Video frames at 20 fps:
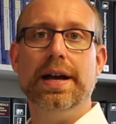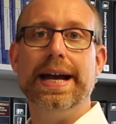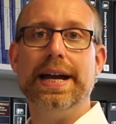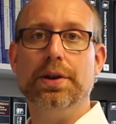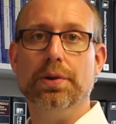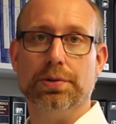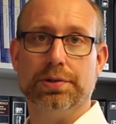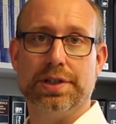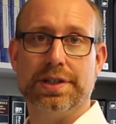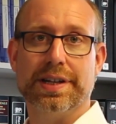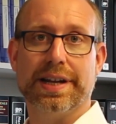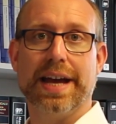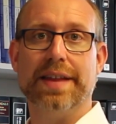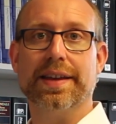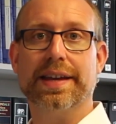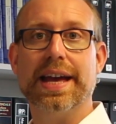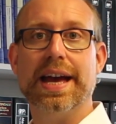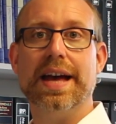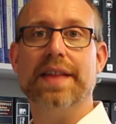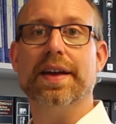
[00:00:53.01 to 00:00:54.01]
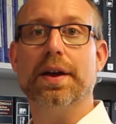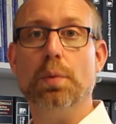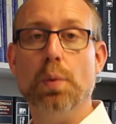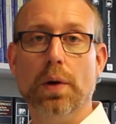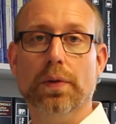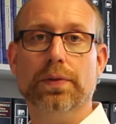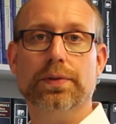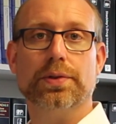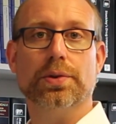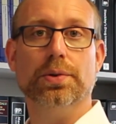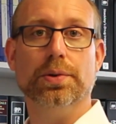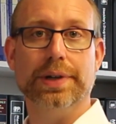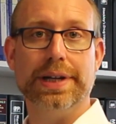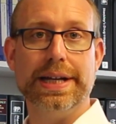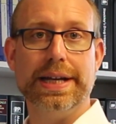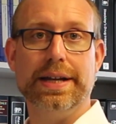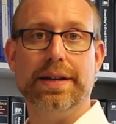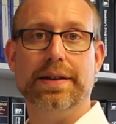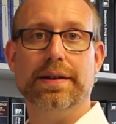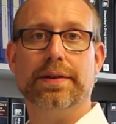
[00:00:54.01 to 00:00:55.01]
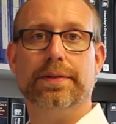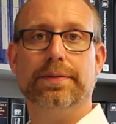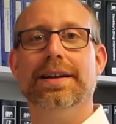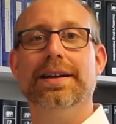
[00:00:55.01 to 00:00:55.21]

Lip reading: in order to get the care they want or need.